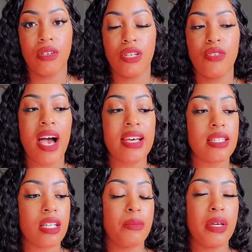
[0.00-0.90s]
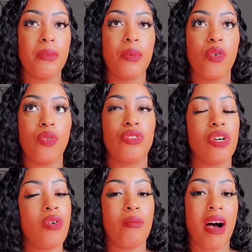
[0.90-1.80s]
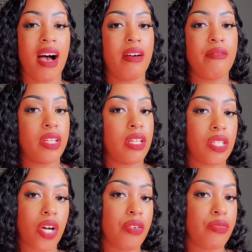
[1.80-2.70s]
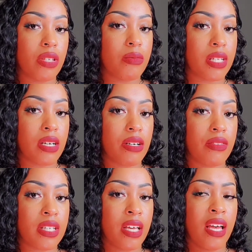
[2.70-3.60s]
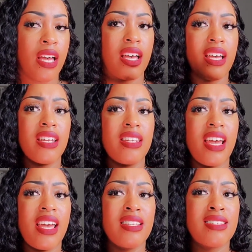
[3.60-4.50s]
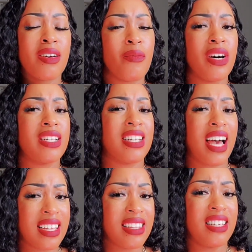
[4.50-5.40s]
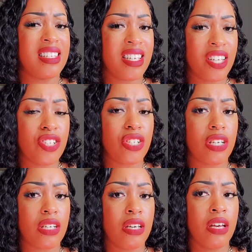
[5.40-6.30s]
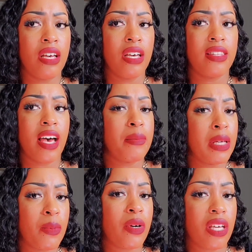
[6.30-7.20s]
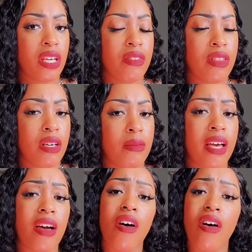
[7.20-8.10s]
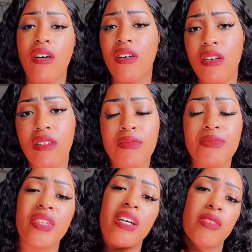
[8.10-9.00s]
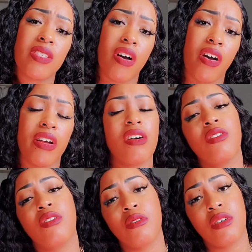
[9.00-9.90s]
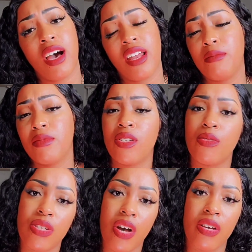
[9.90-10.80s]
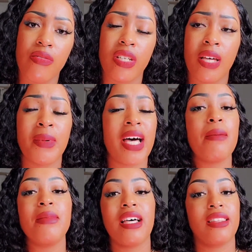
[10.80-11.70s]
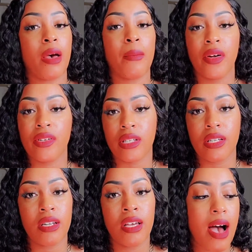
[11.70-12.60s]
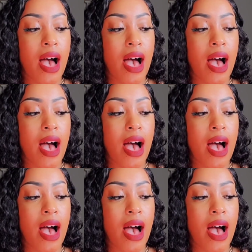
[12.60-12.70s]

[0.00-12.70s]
You got some people who don't mind feeling sorry for themselves, and they somewhat like the attention that people give them, like, oh, I'm sorry. Oh, God, I'm so sorry you feel like, but I'm not that person.